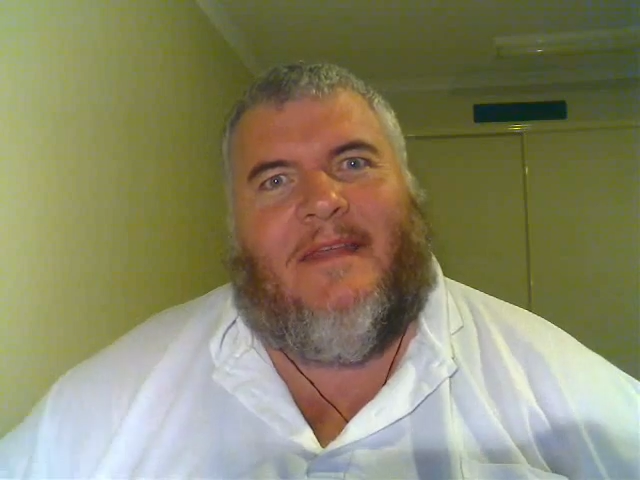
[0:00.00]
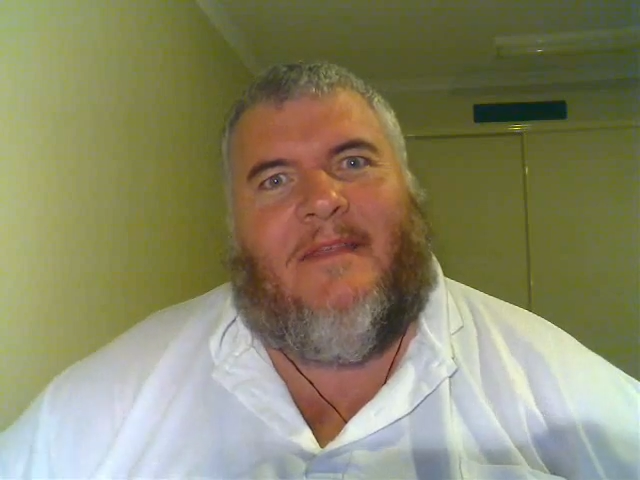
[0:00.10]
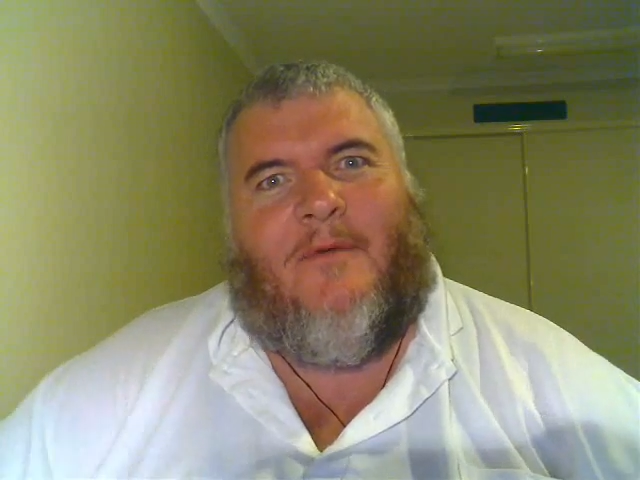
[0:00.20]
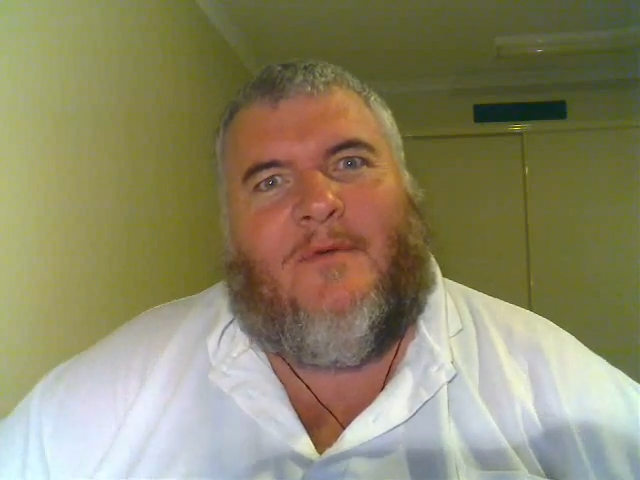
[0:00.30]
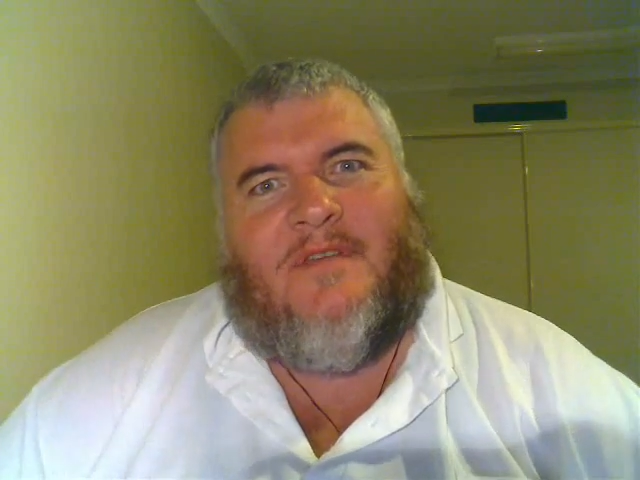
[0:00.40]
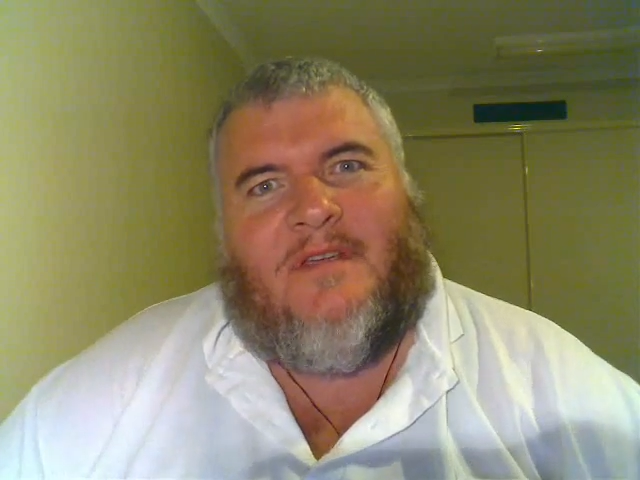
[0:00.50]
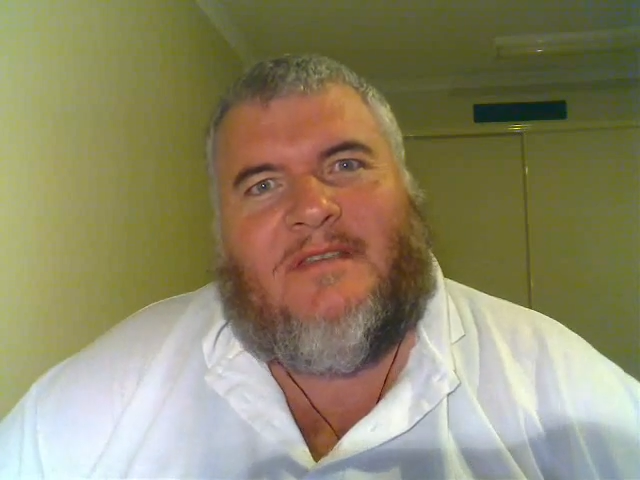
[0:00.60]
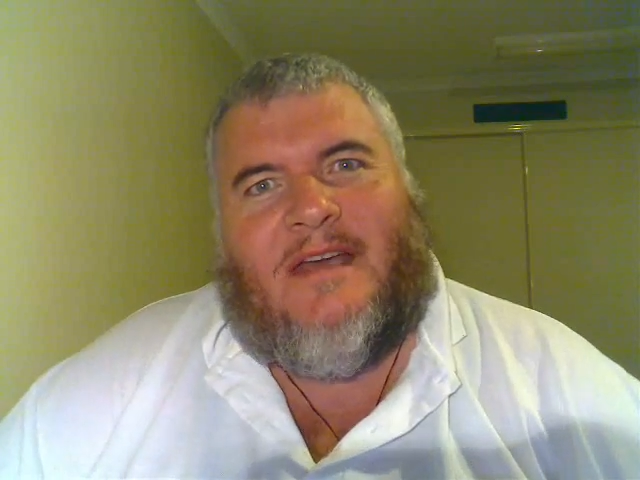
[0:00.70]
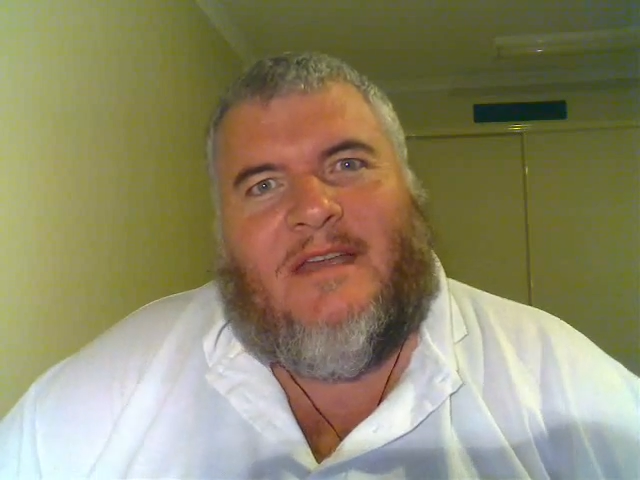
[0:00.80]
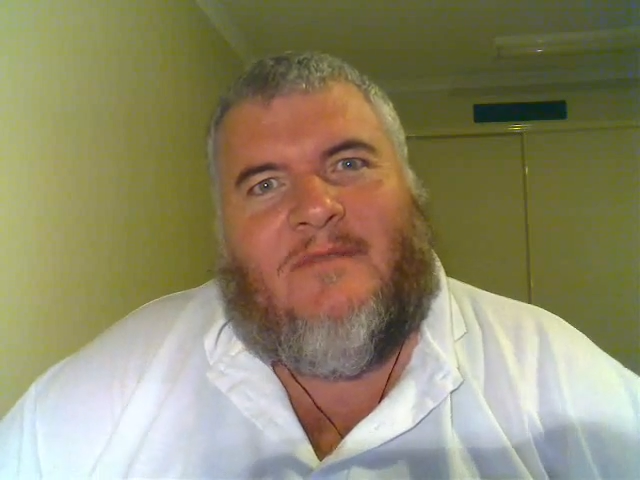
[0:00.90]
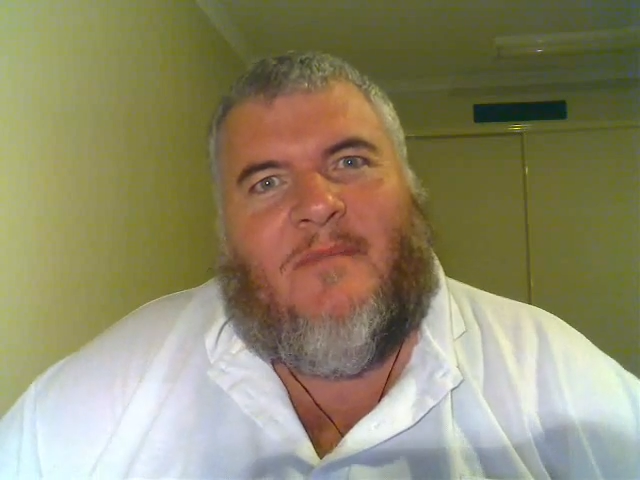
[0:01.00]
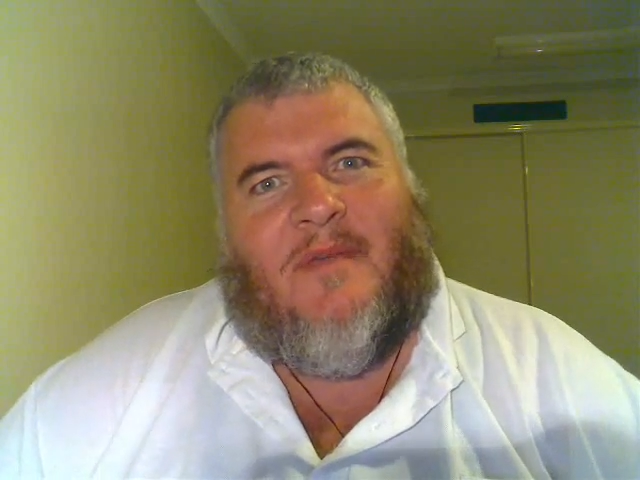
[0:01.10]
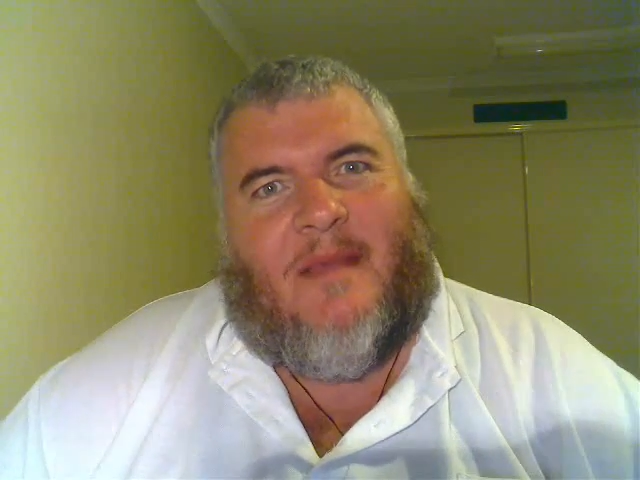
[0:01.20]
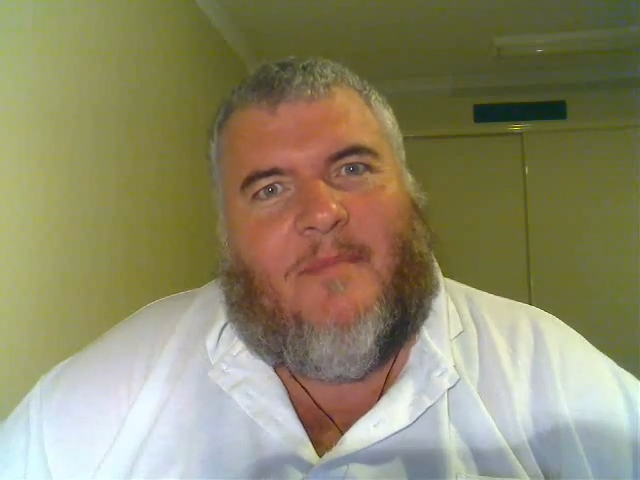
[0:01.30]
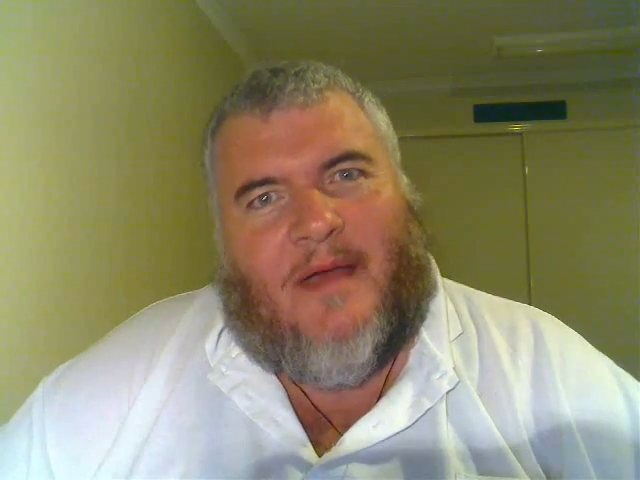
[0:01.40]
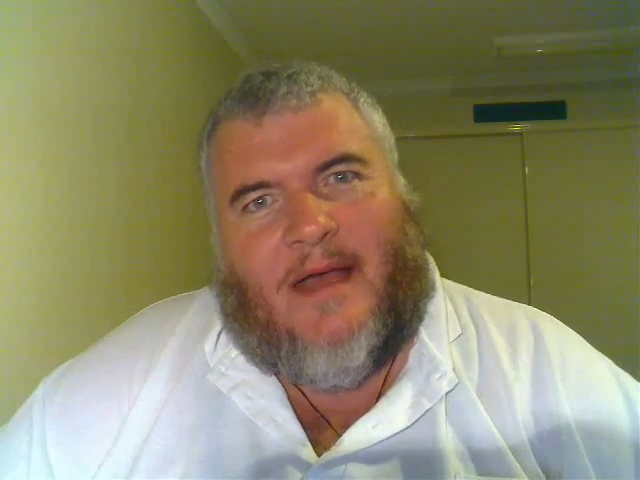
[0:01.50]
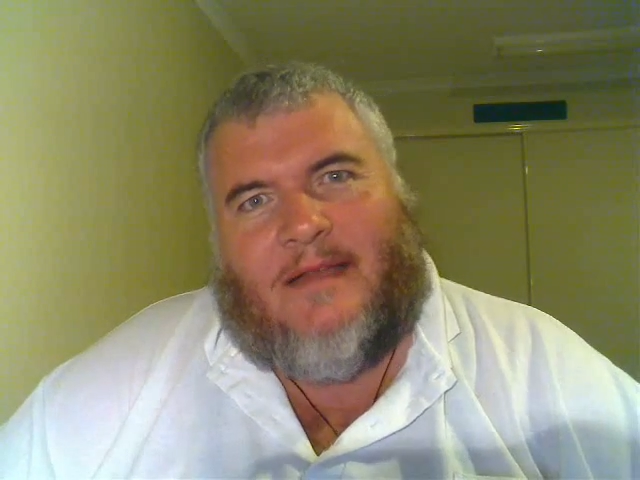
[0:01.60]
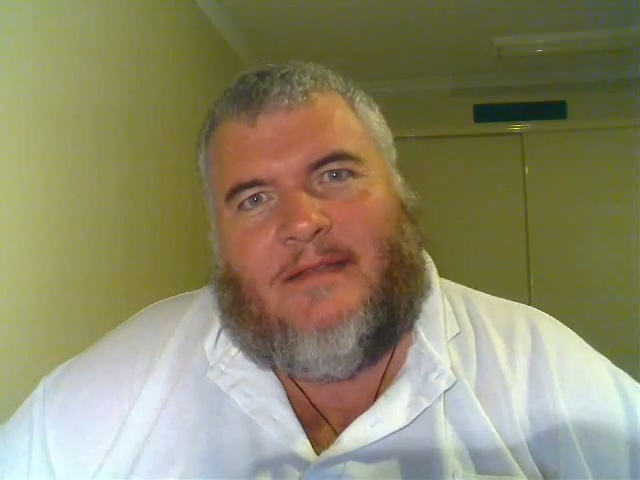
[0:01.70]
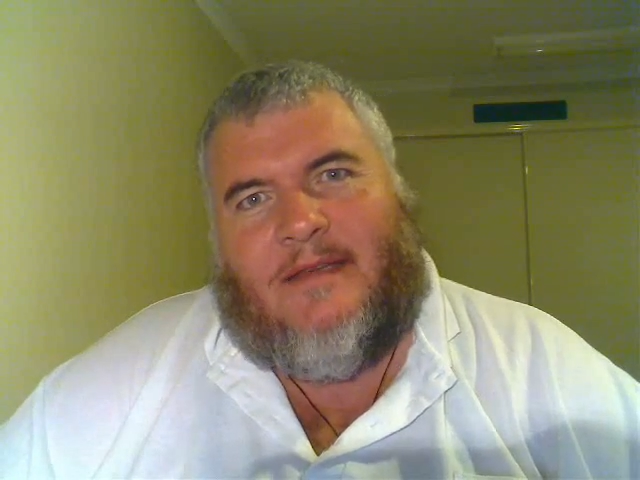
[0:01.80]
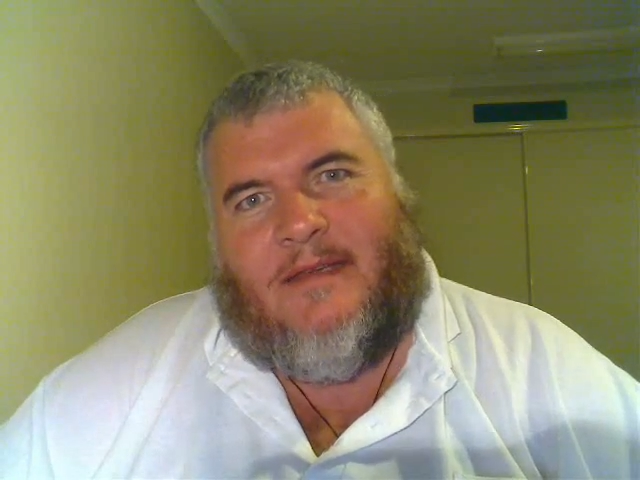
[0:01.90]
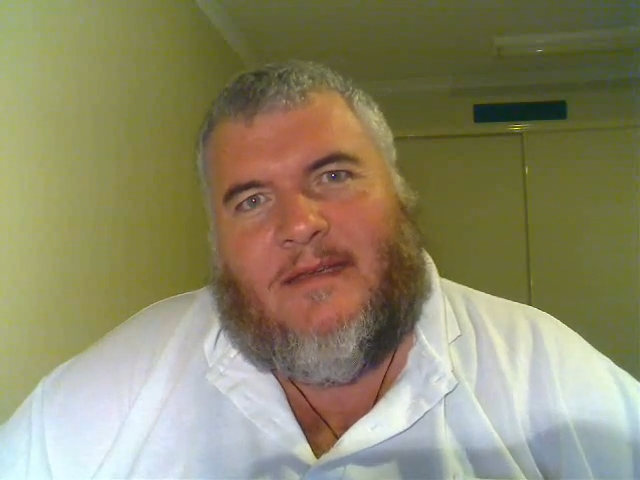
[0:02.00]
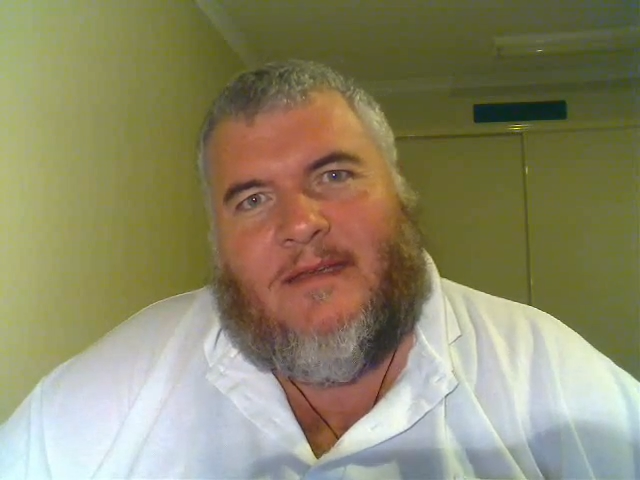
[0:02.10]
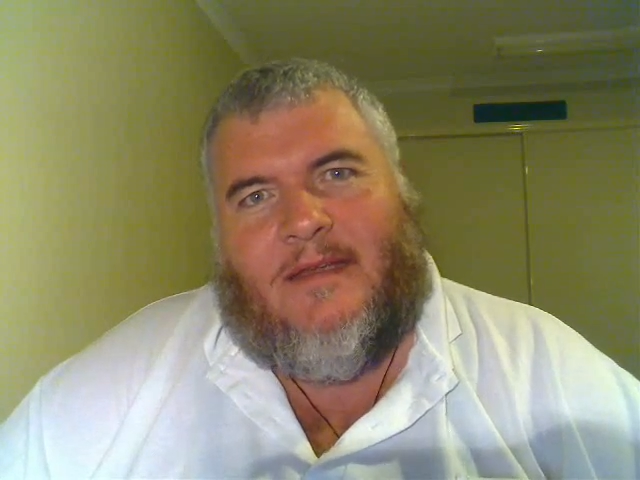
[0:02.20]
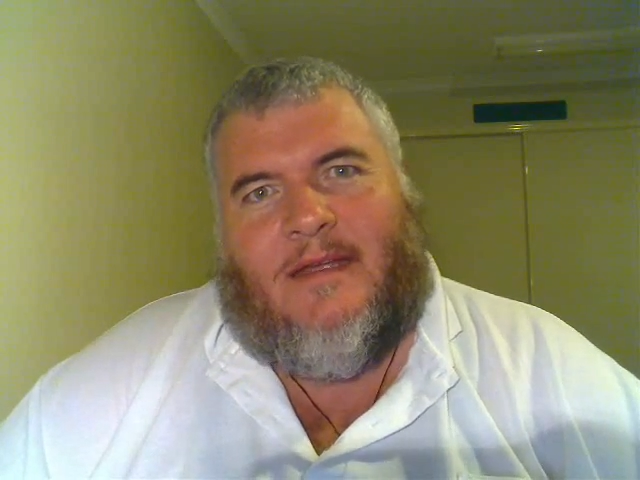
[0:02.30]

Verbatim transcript: They've also started ripping apart their,